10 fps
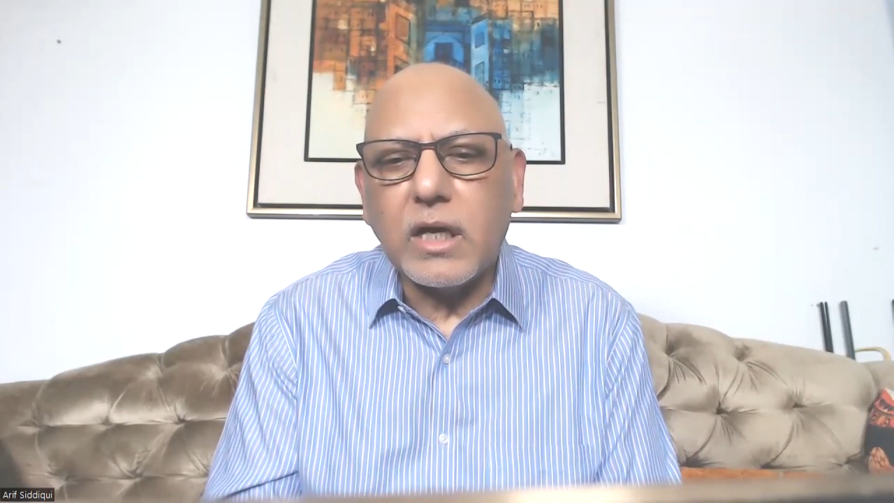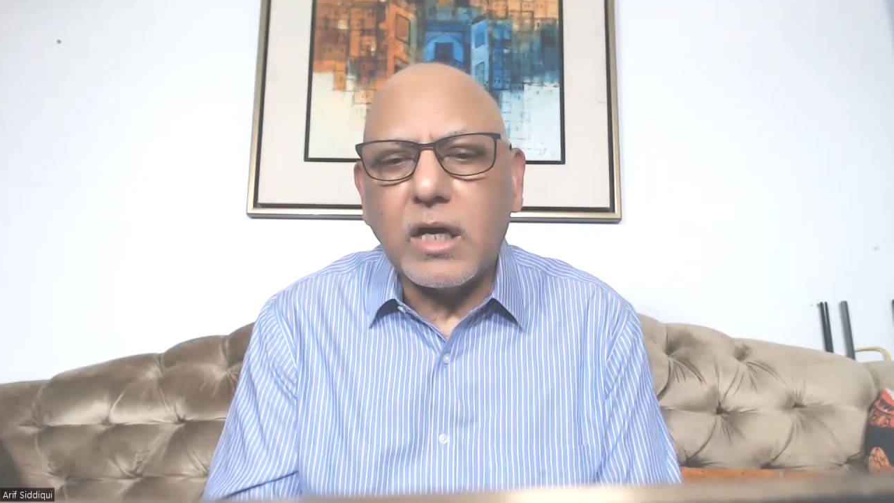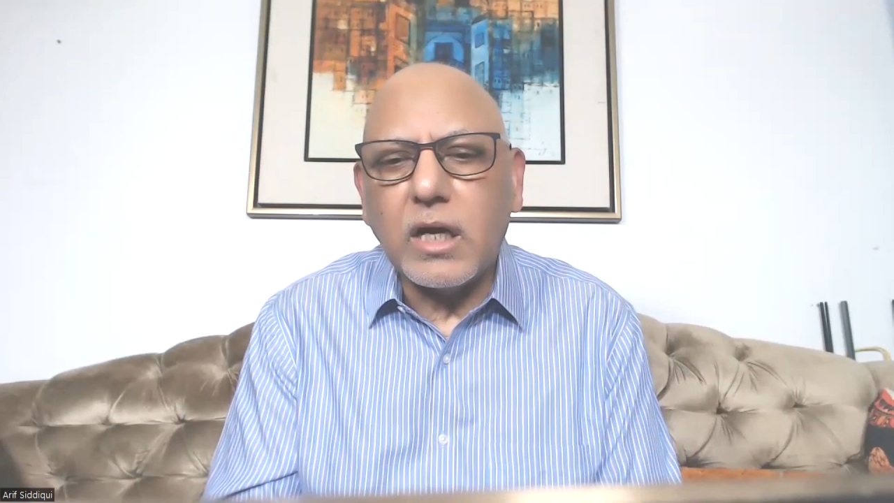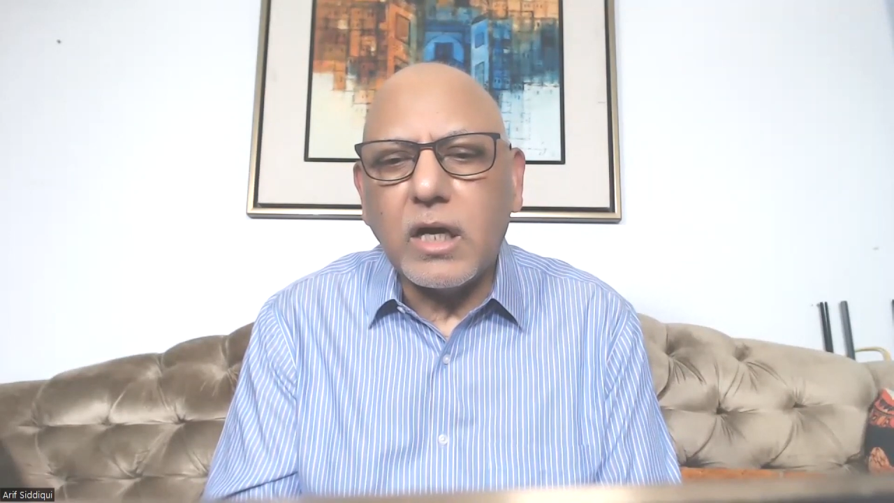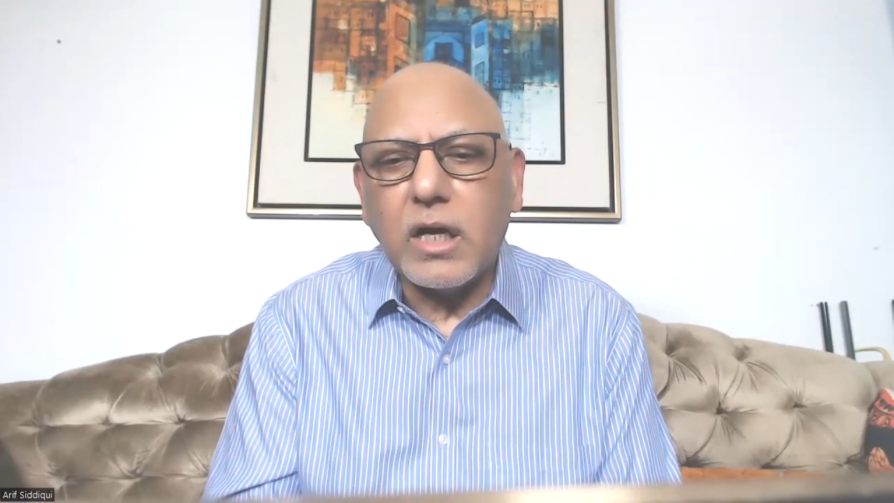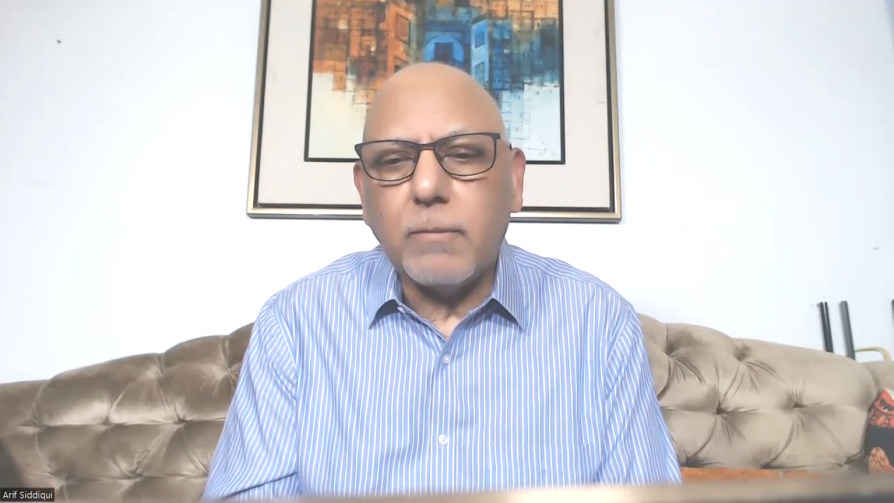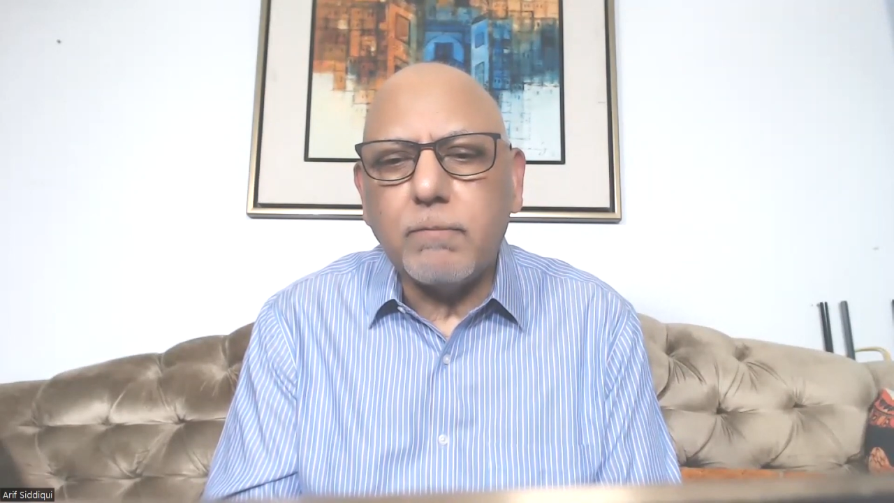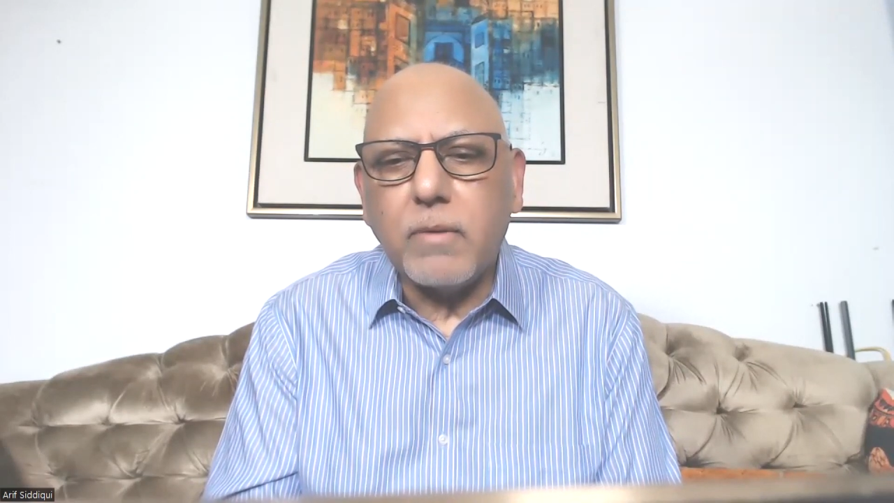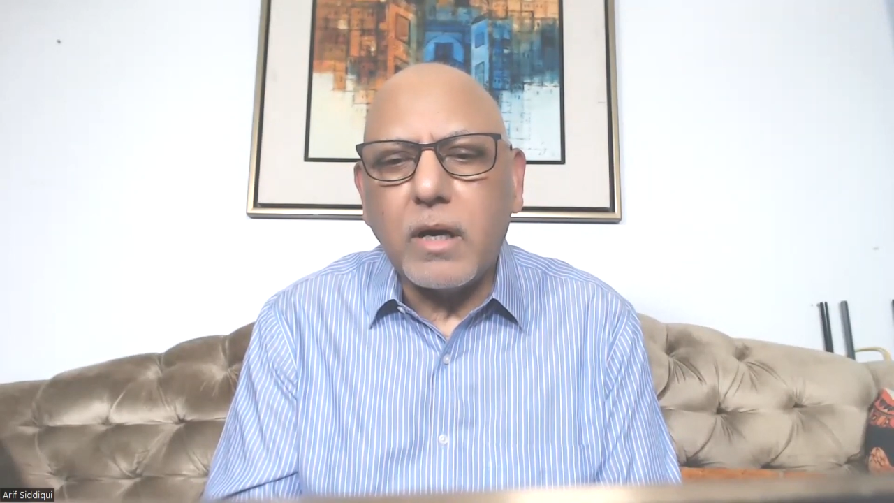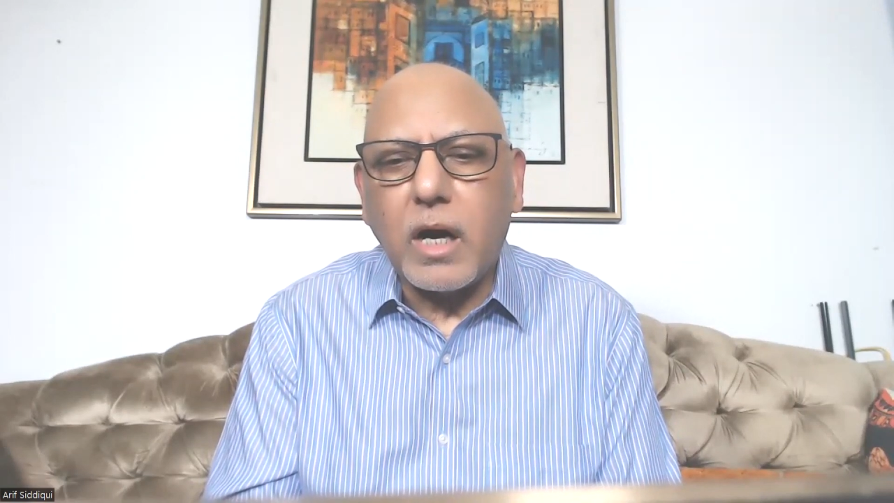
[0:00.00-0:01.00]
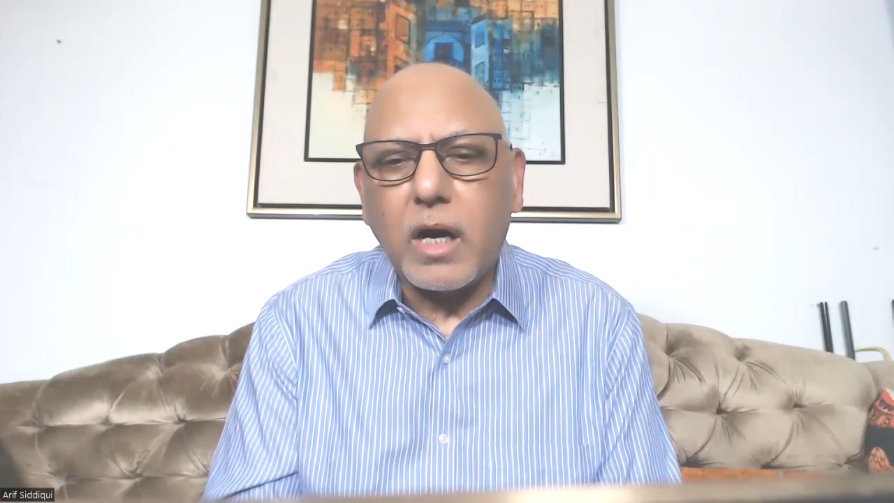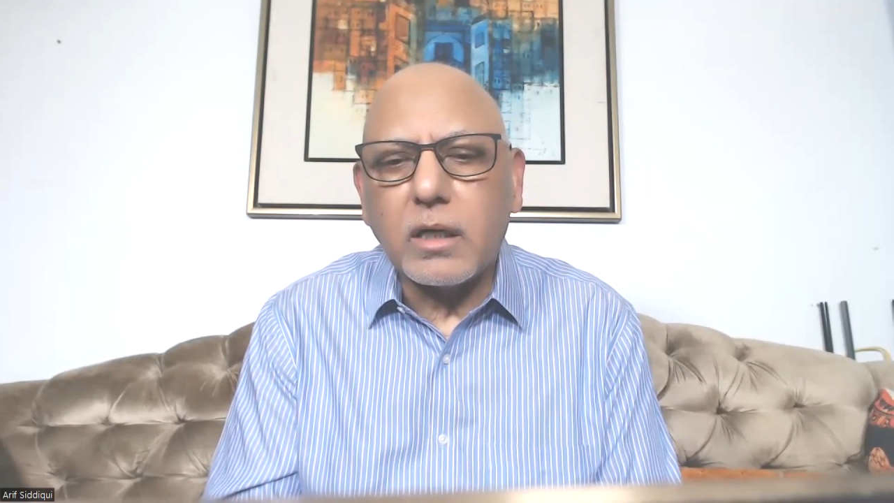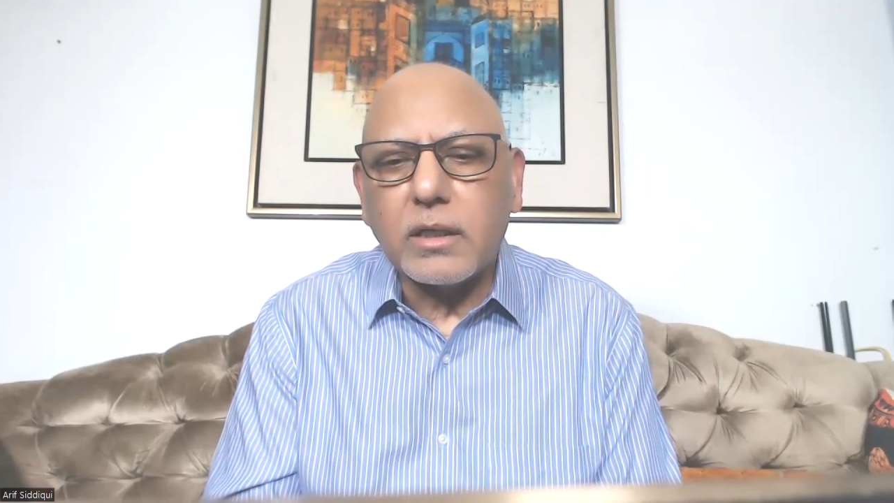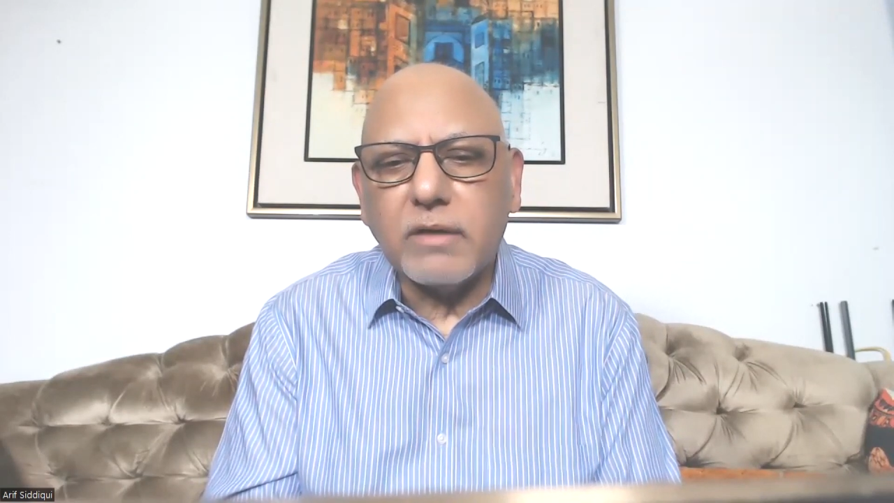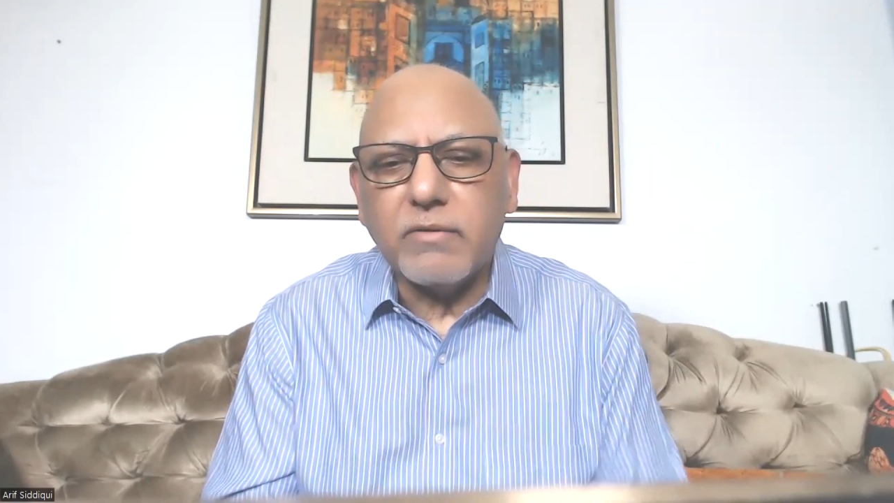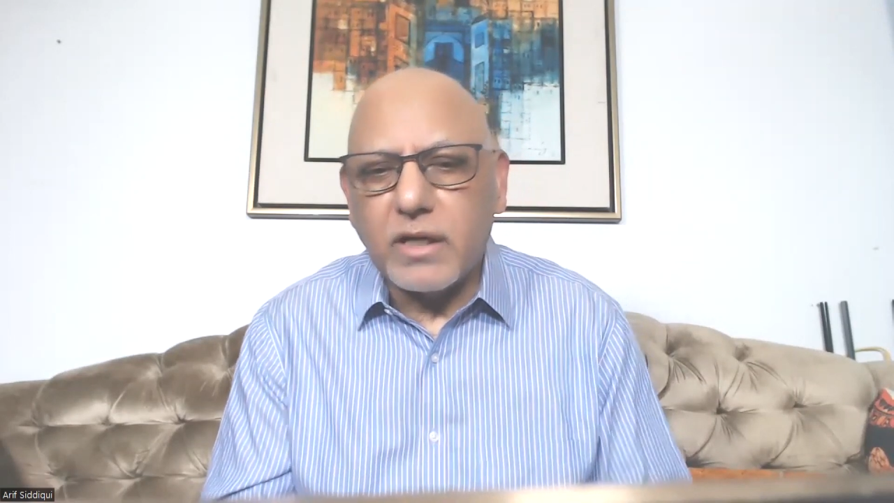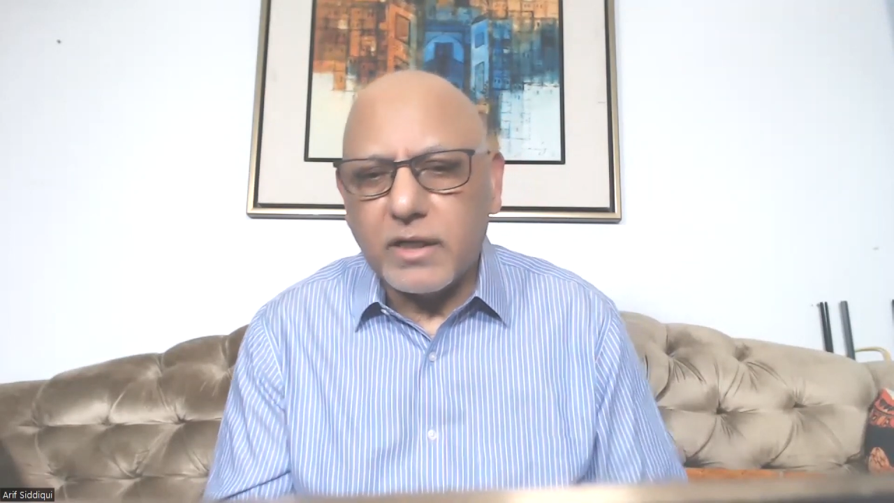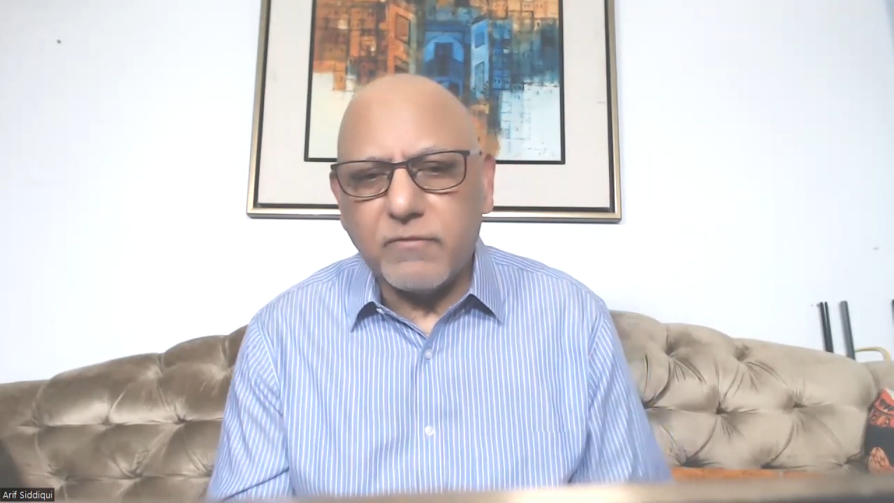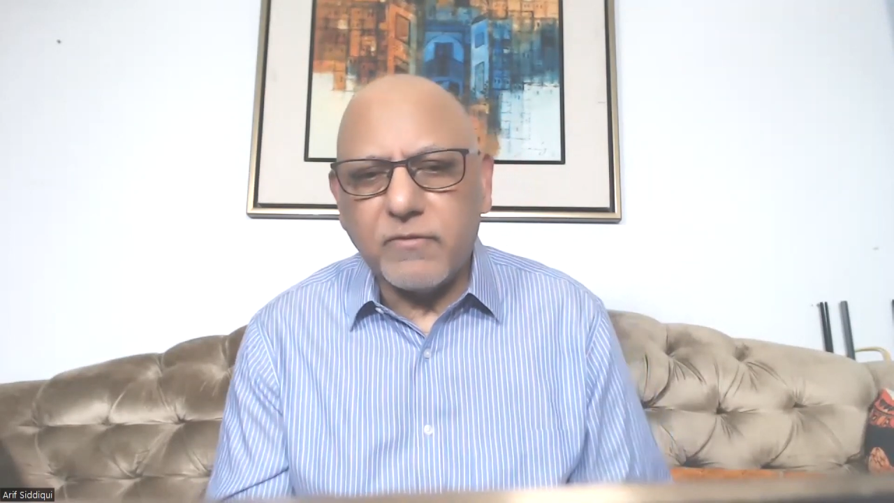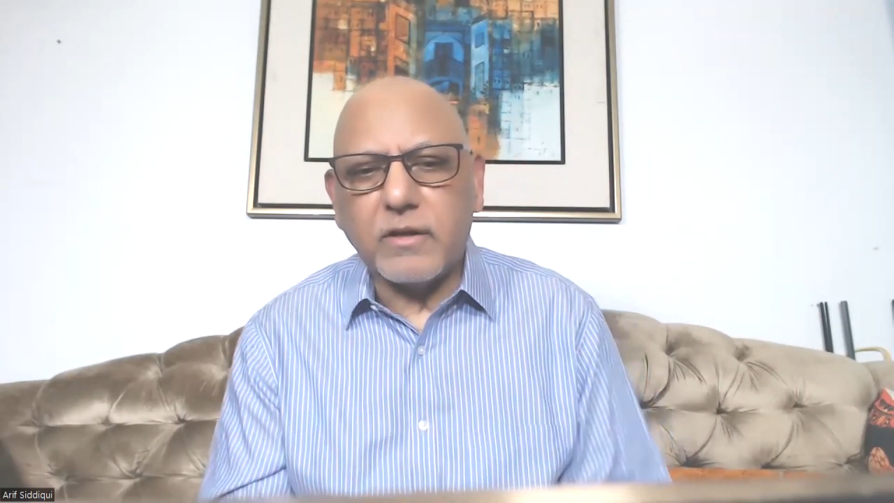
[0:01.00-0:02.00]
are giving a
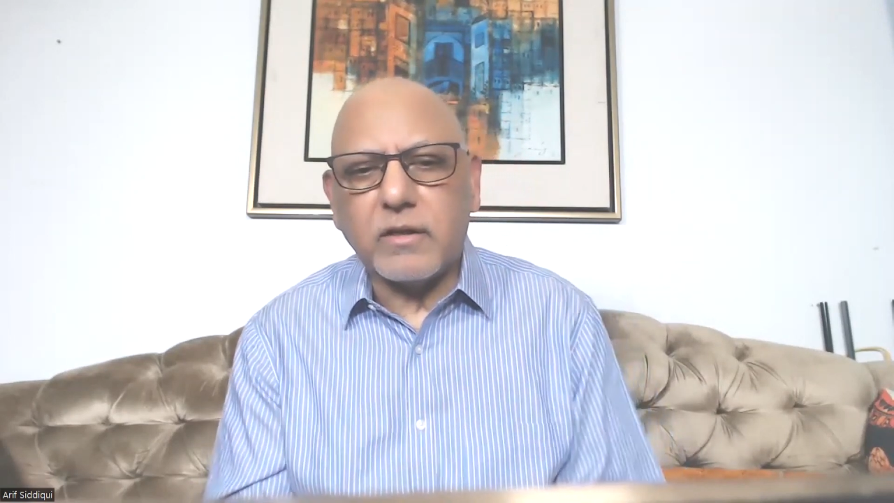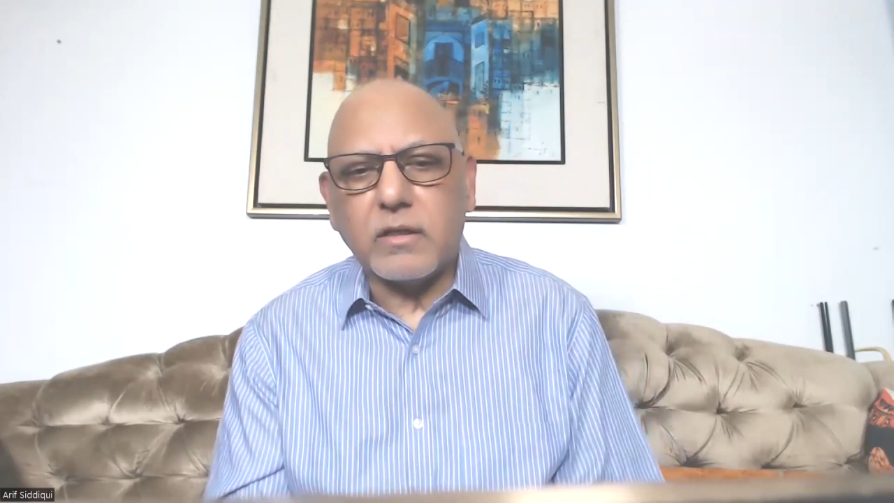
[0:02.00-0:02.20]
different,